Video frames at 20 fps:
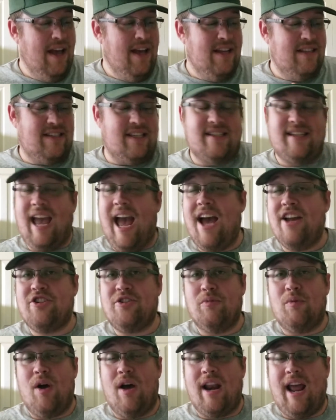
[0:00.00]

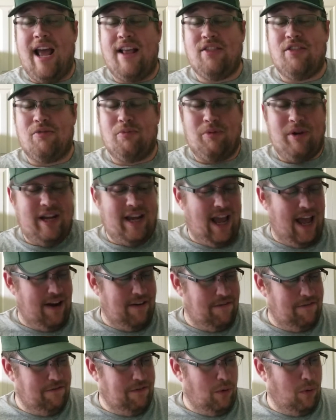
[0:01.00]
Saskatchewan at
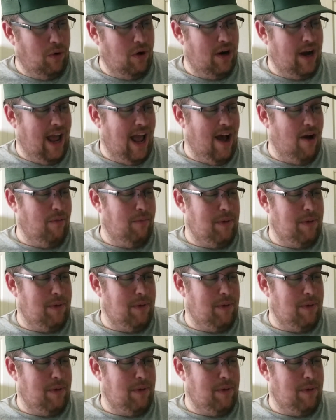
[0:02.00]
3-4 now,